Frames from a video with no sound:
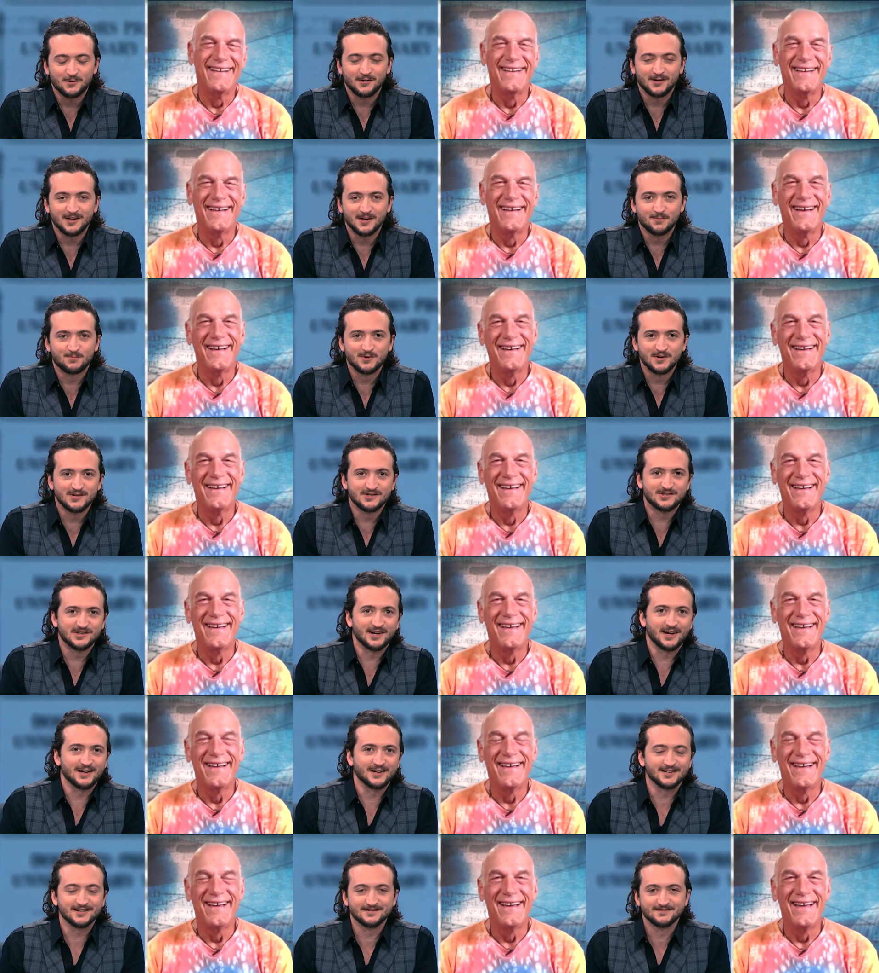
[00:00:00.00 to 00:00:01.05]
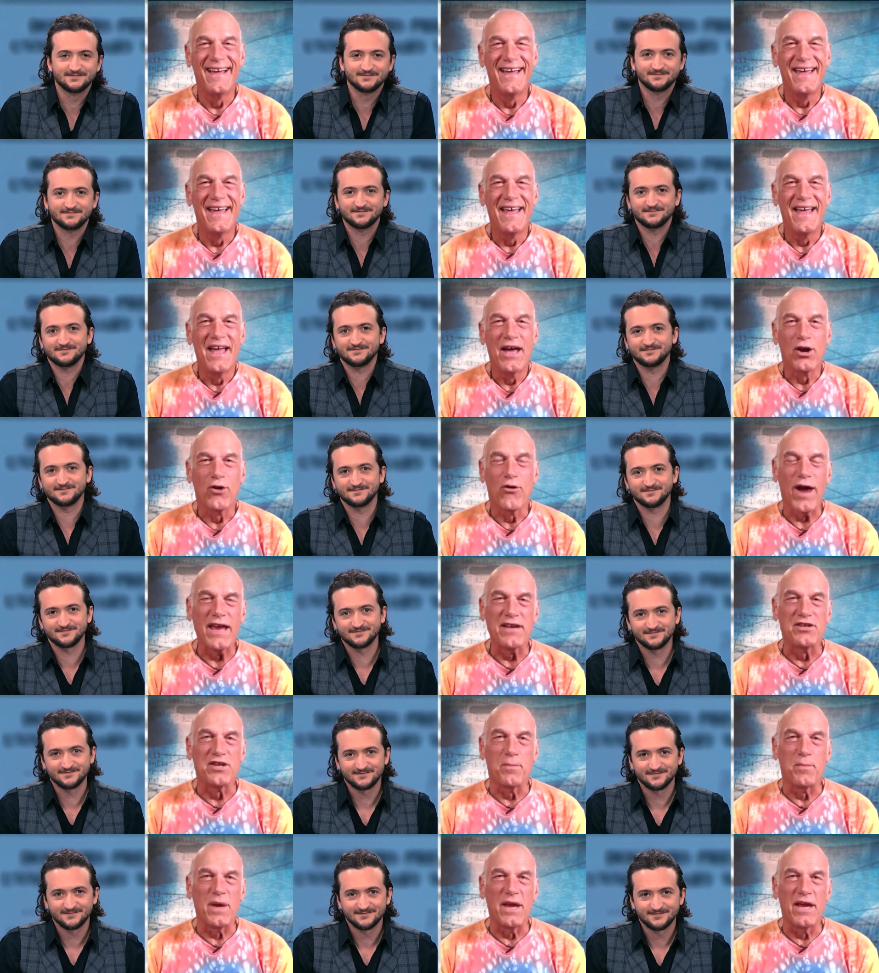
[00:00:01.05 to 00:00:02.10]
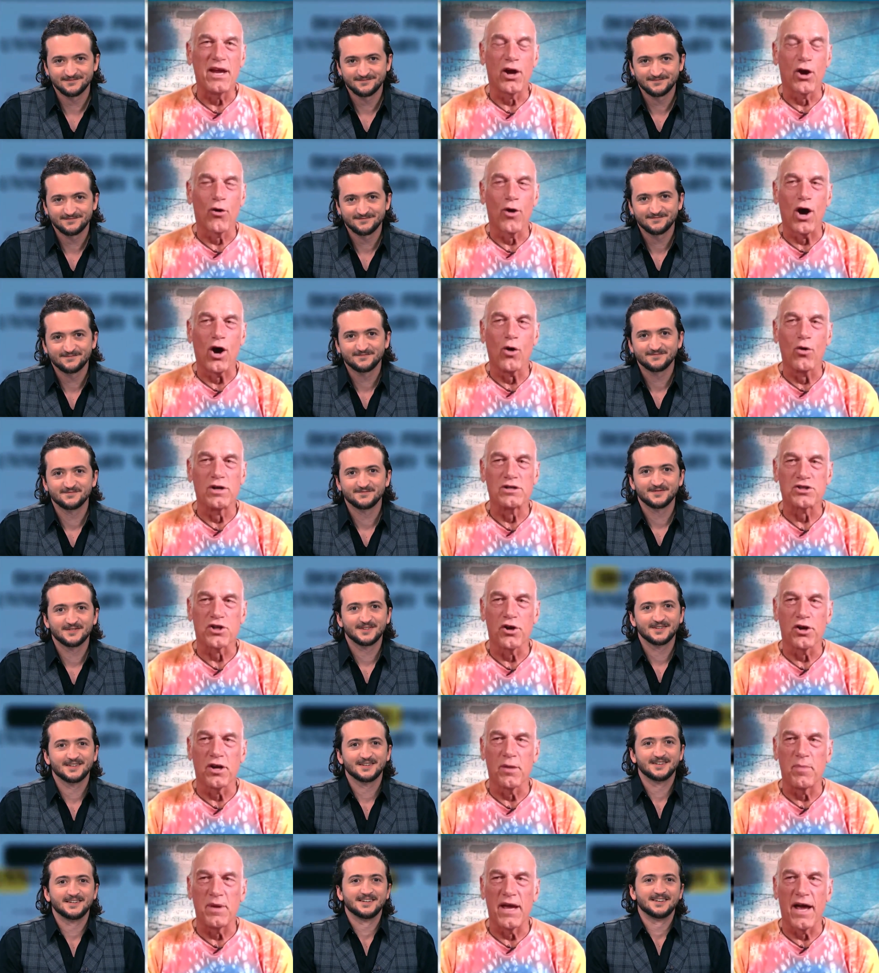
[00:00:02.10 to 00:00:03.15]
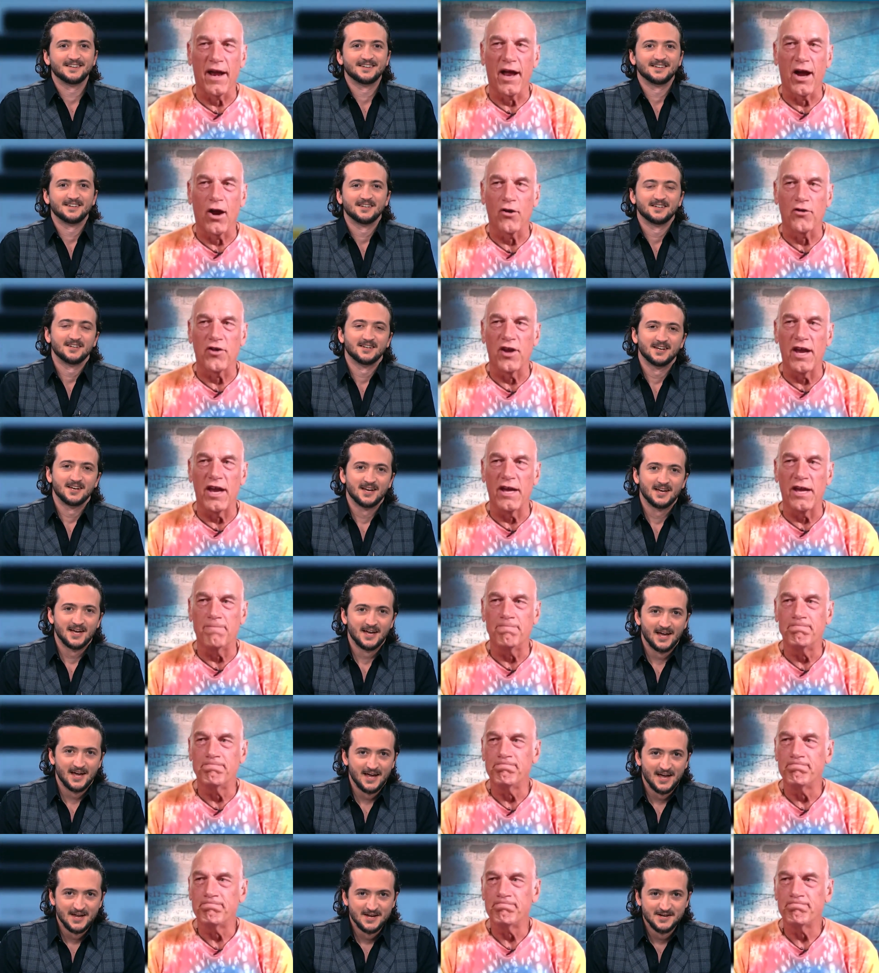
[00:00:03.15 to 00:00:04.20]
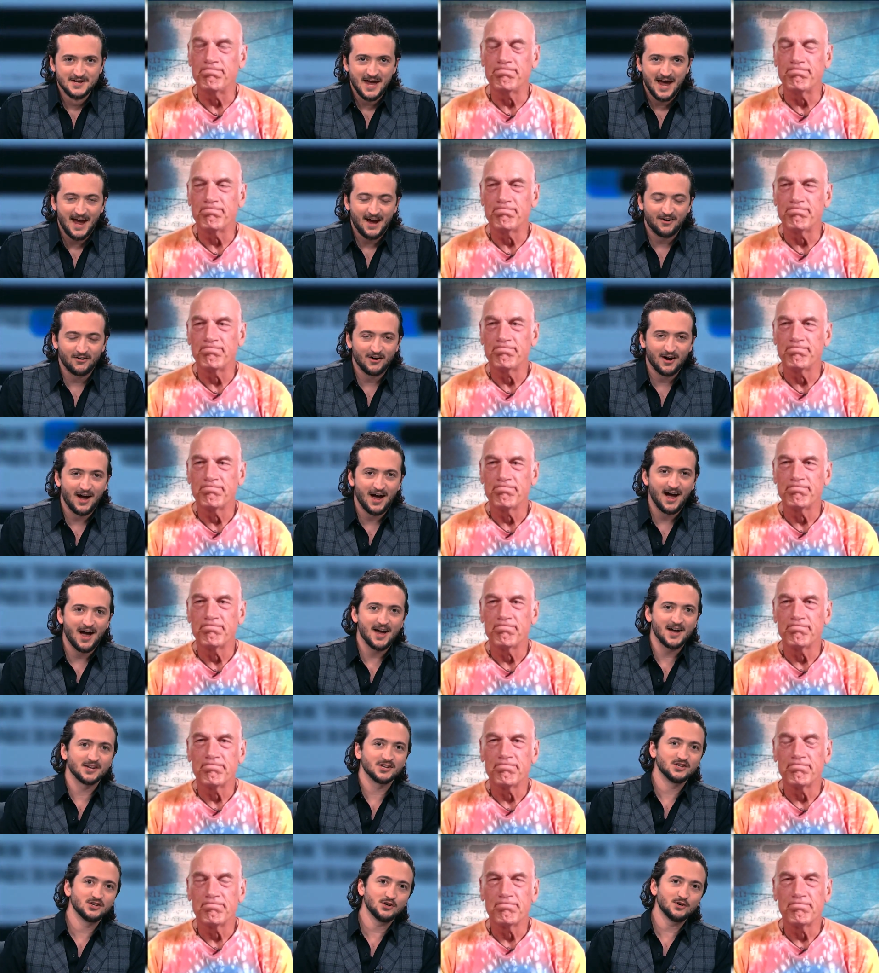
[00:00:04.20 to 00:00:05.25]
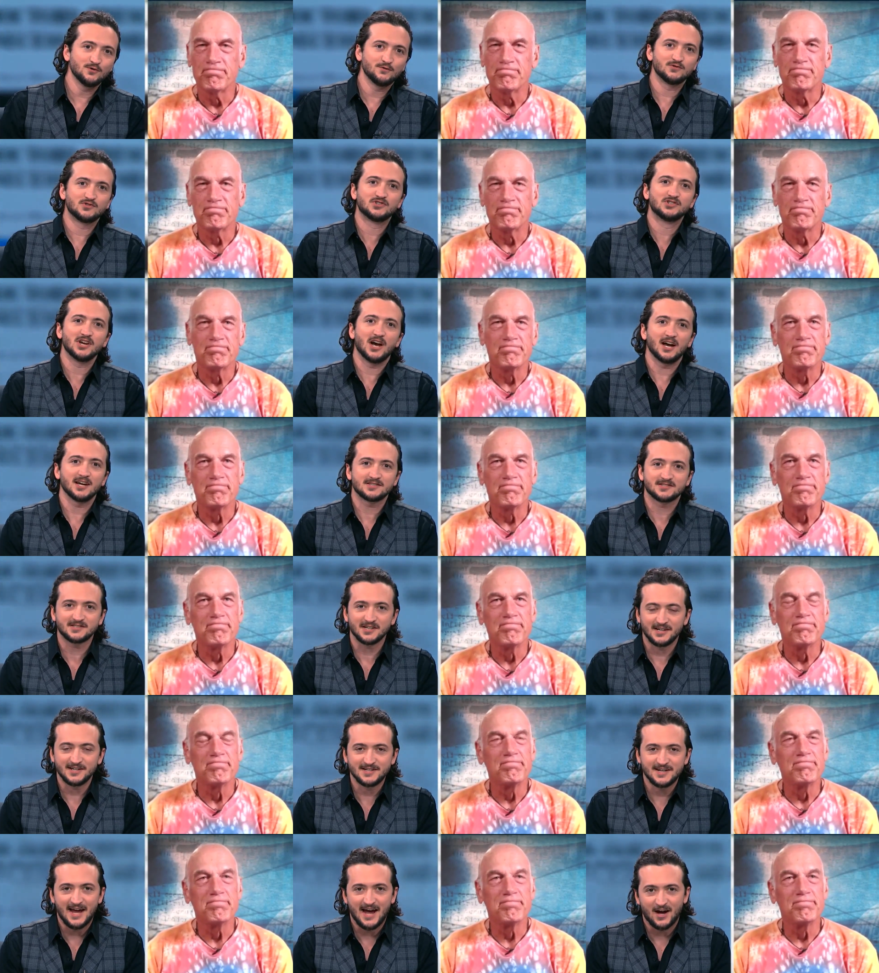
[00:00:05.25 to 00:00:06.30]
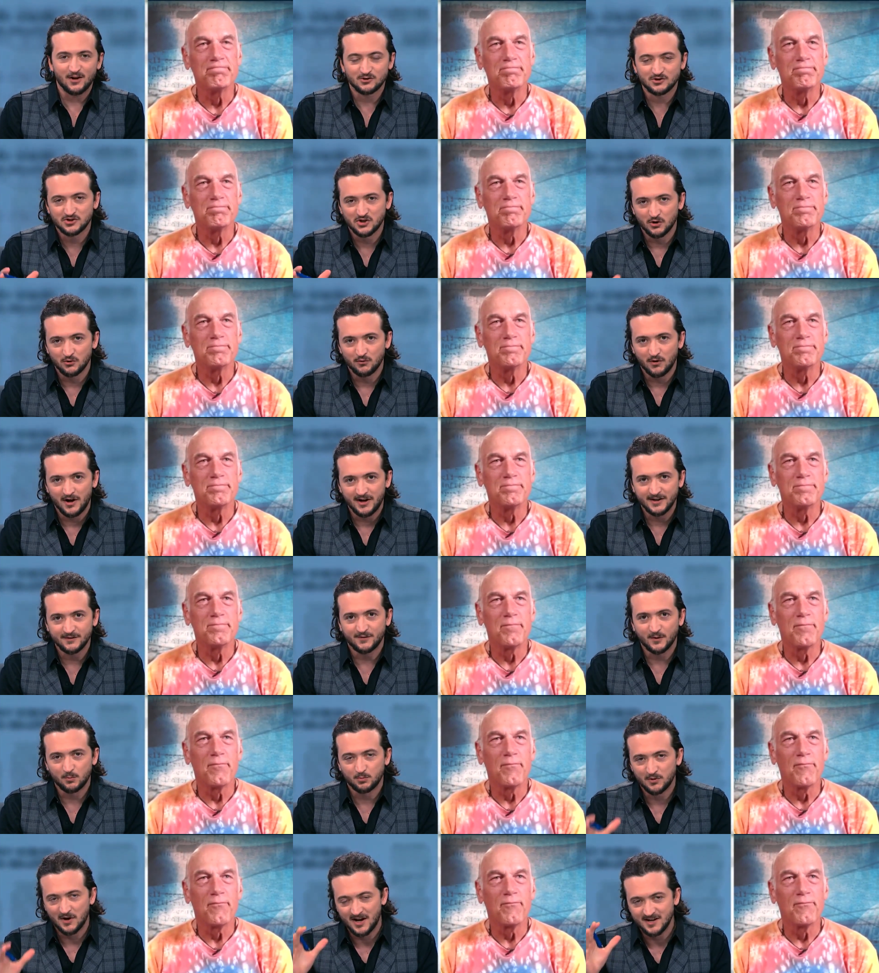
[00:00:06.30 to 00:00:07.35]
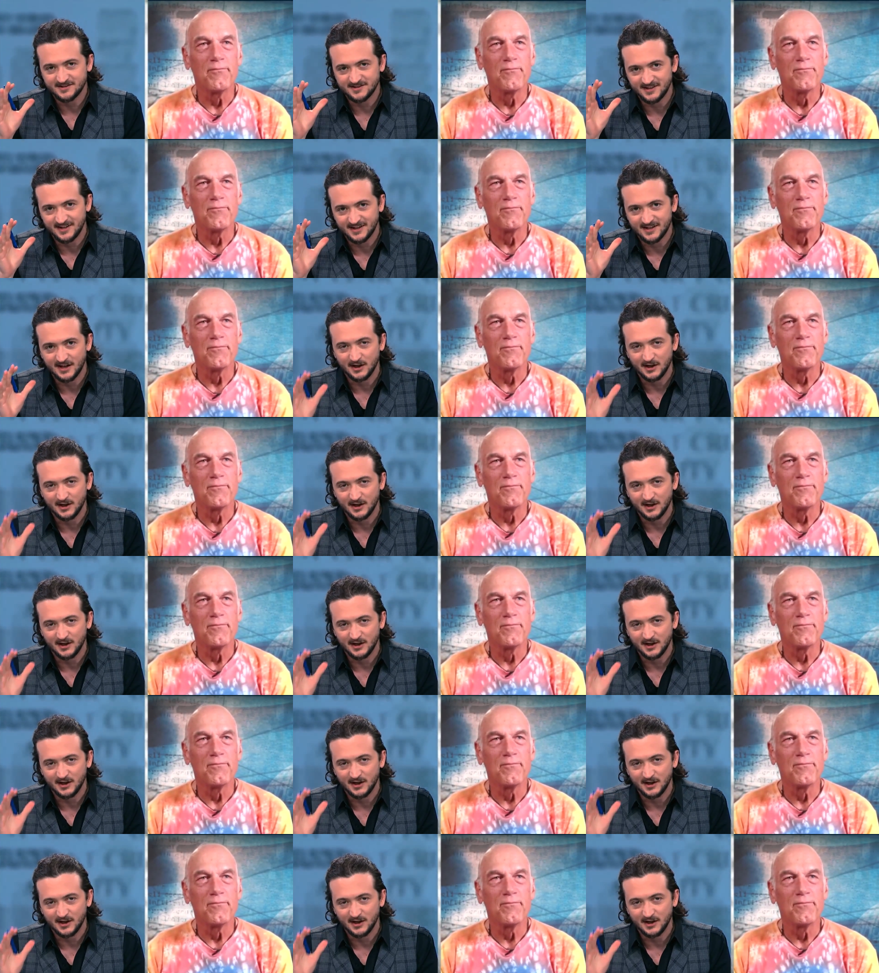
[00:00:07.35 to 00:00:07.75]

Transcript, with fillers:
Speaker 1: We really appreciate it.
Speaker 2: Great to be here. Always good to be on R T.
Speaker 1: Now, uh, you've just announced you're running for president.